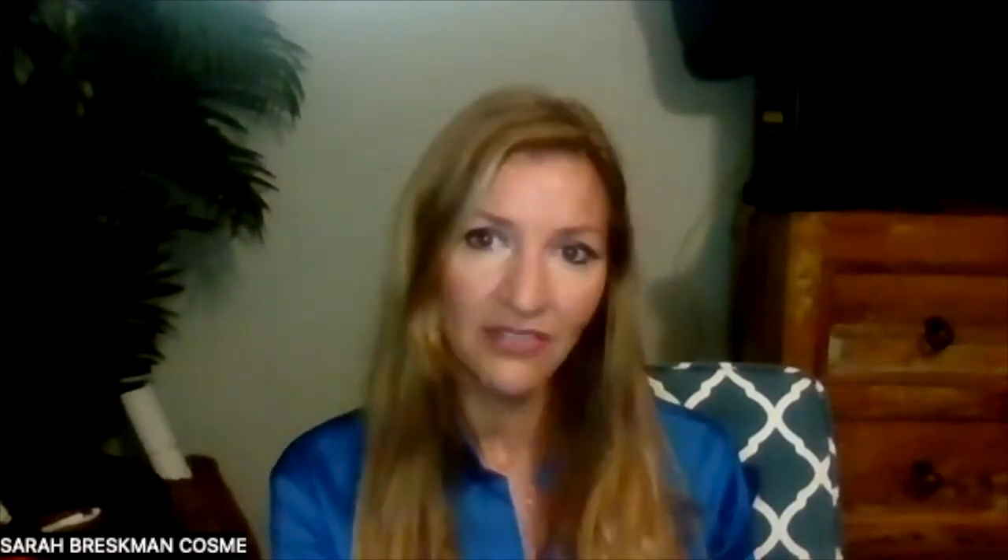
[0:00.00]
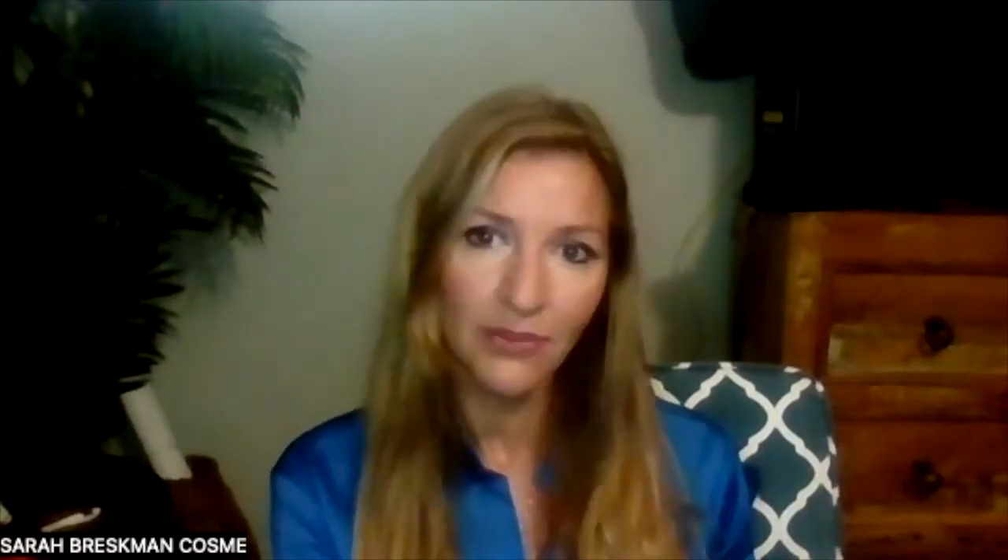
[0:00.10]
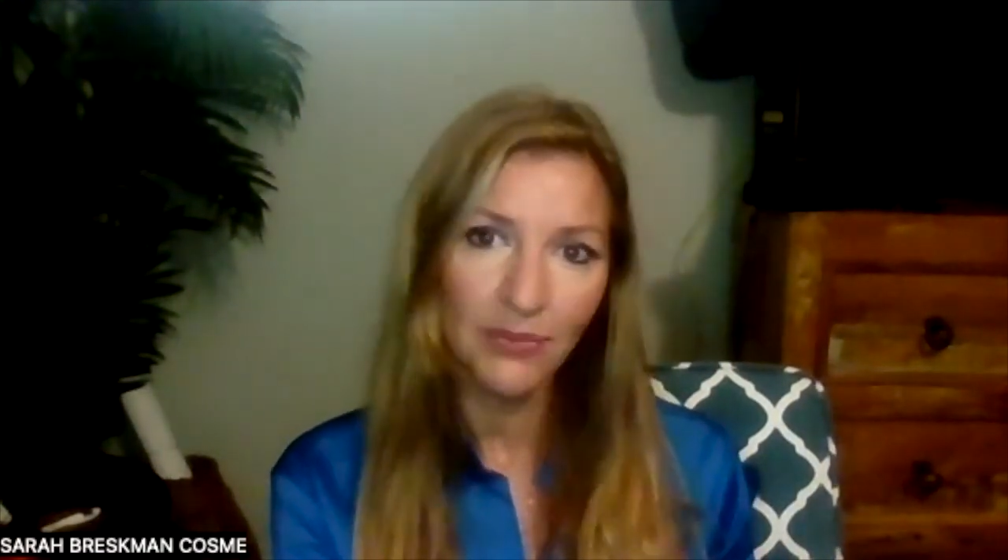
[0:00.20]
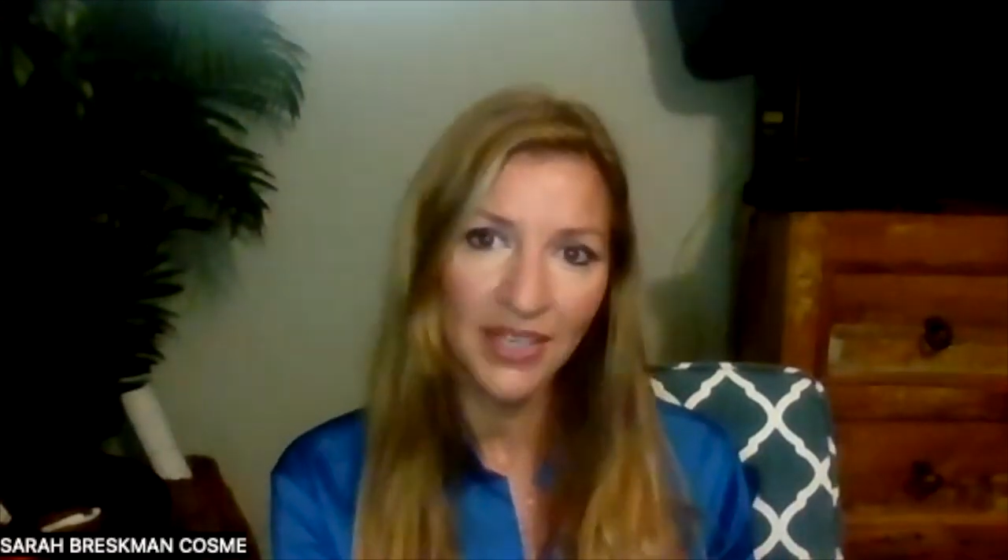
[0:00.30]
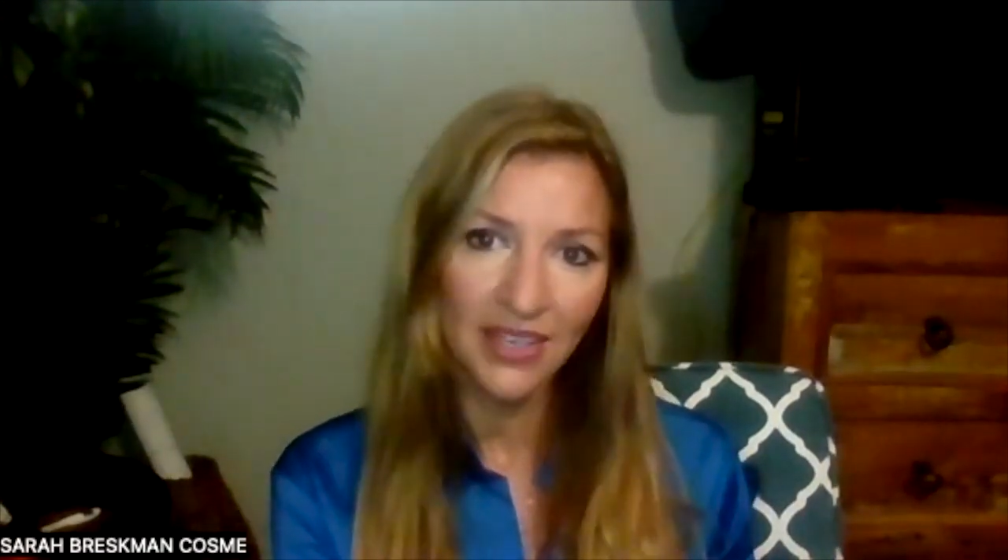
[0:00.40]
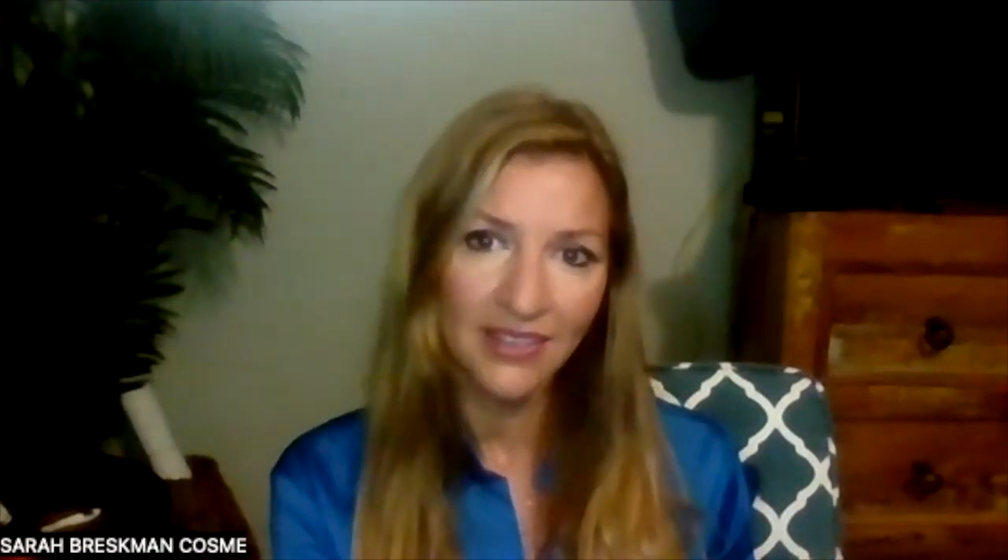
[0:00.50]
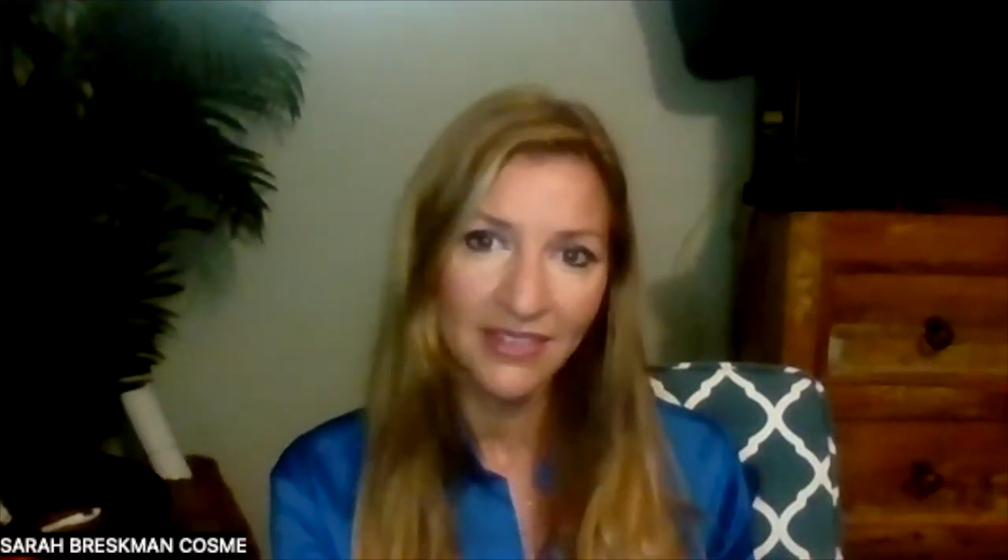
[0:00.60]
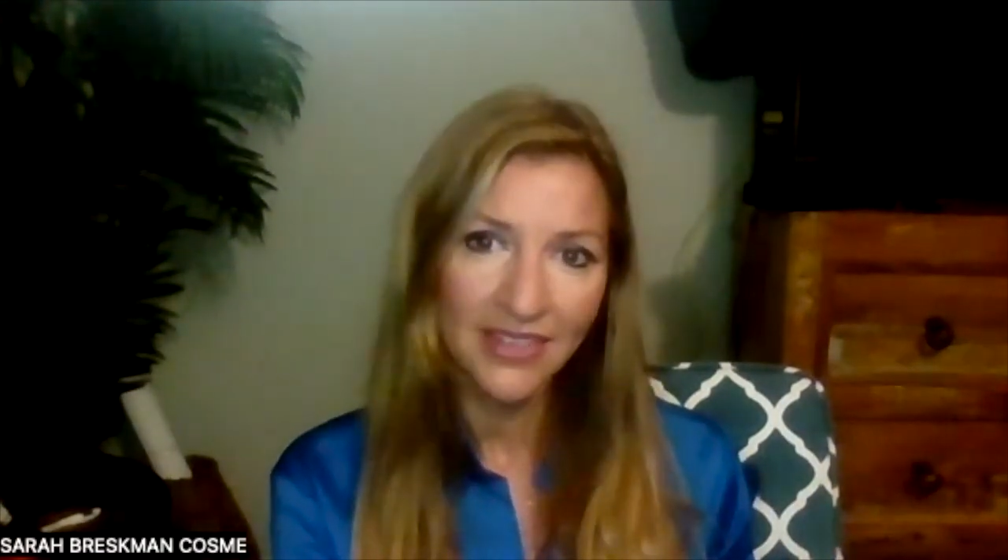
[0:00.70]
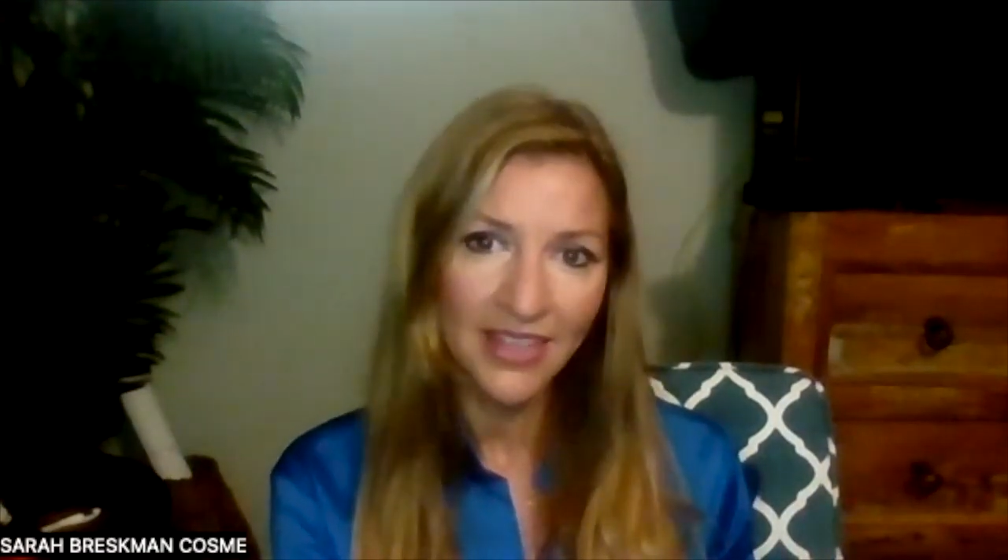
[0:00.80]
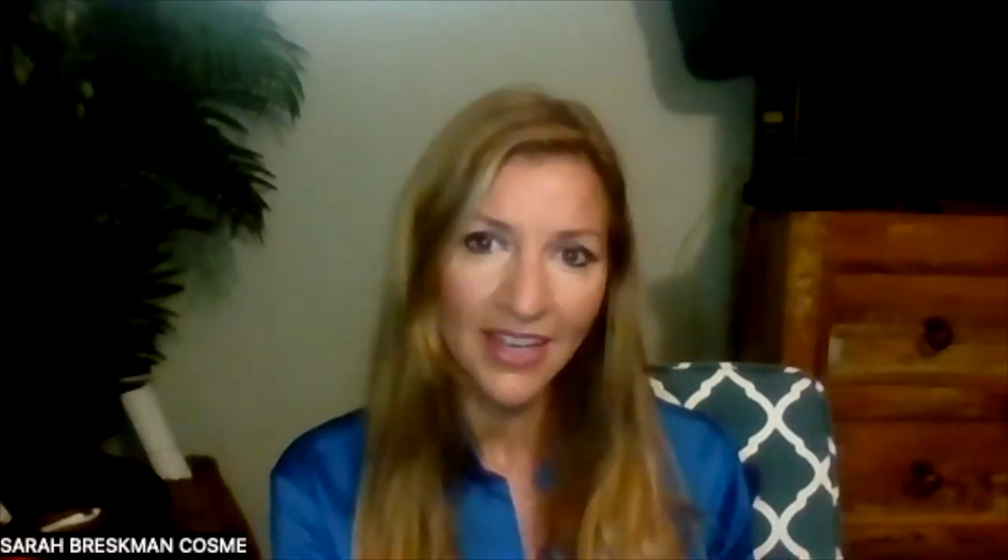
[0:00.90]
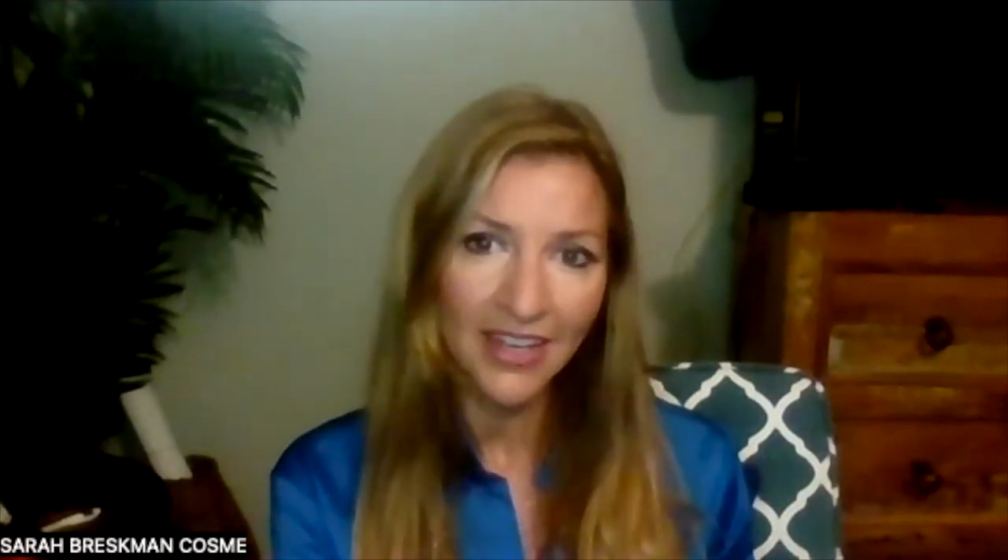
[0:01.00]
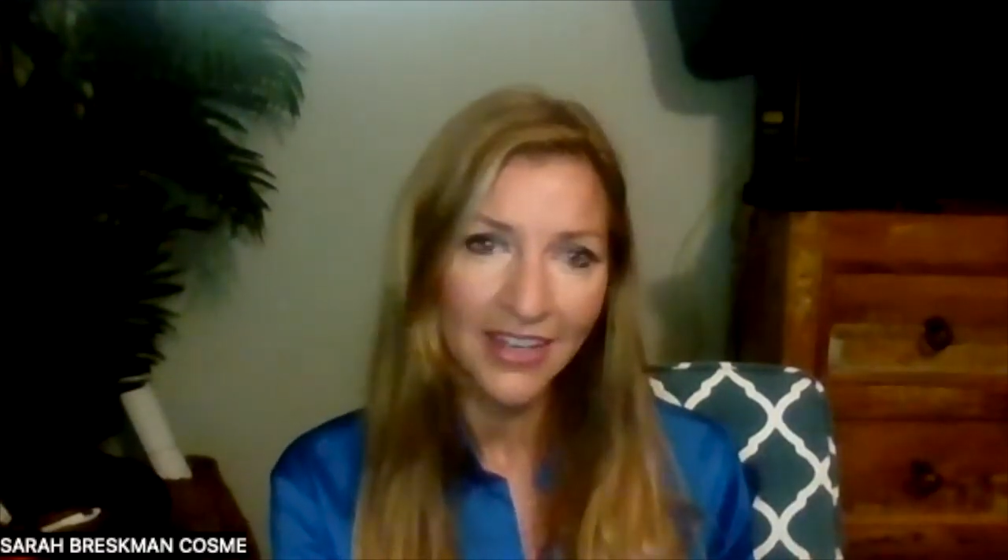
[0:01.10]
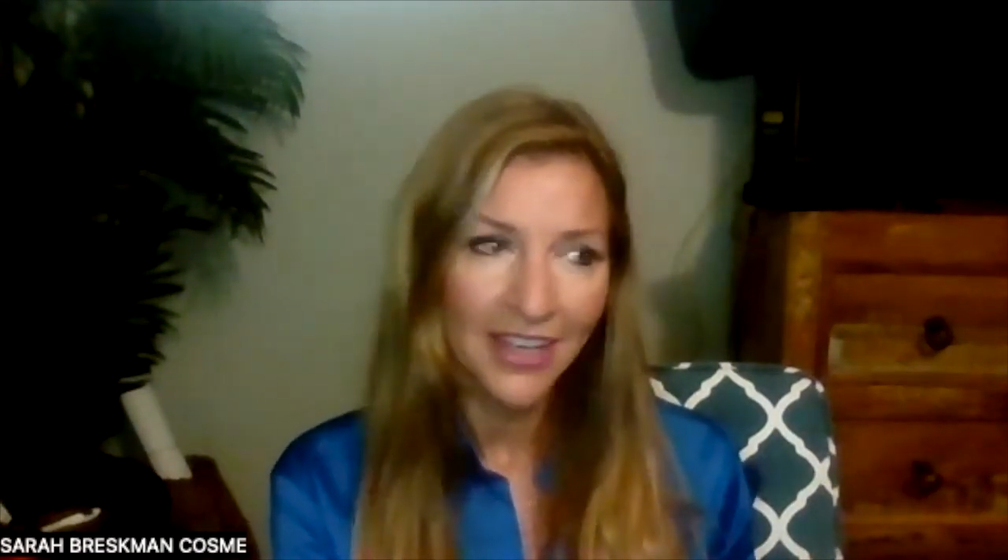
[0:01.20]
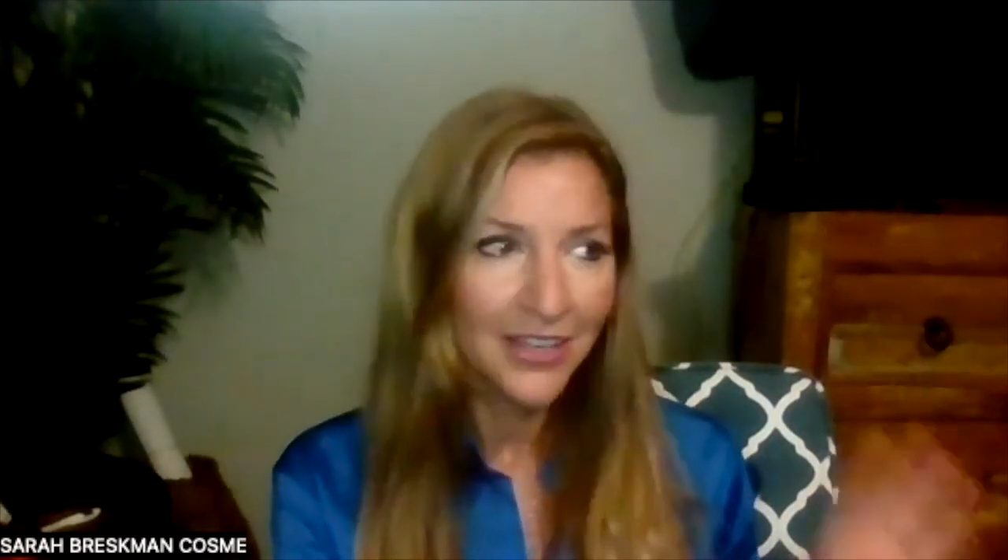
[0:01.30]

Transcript: from the inside.